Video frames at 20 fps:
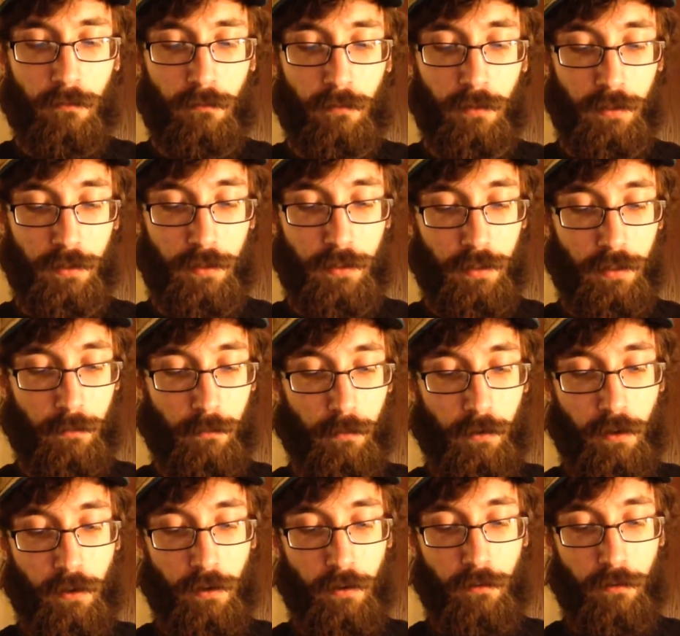was some
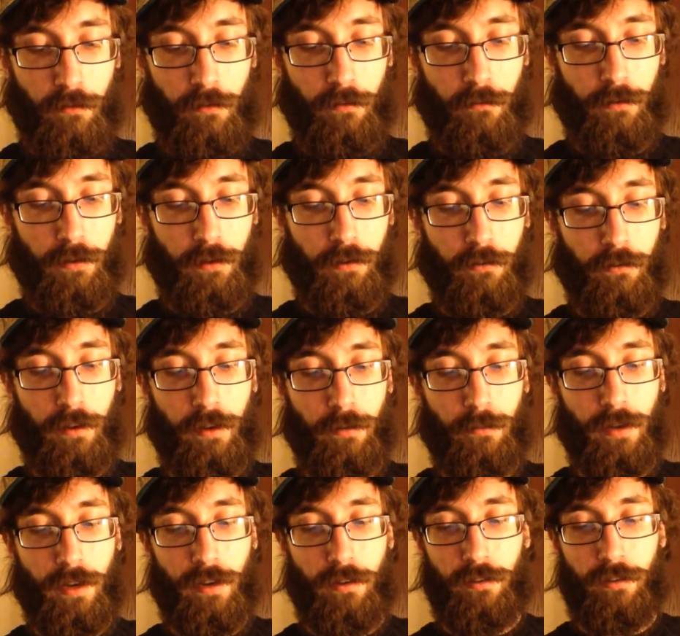Longhorn Wintergreen
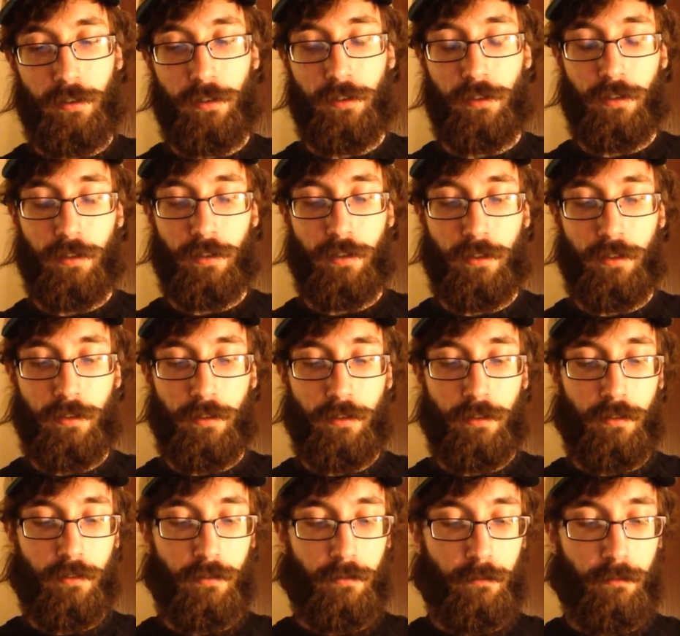pouches.
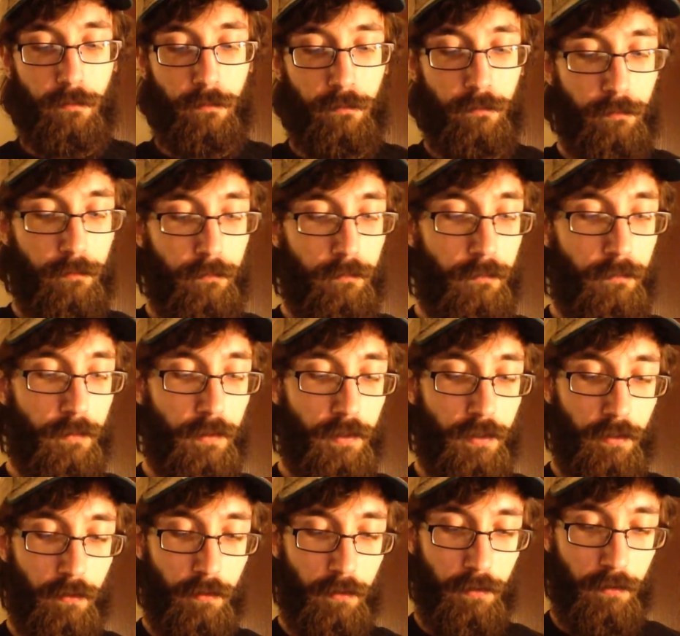
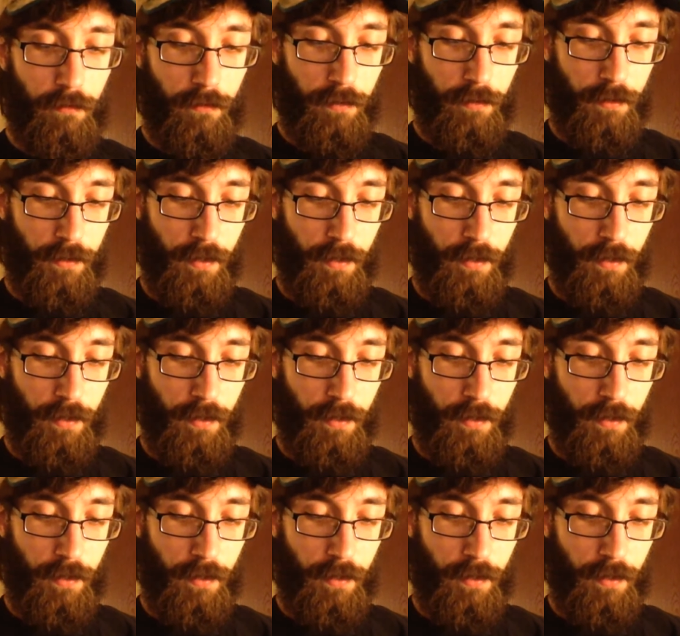So we'll do a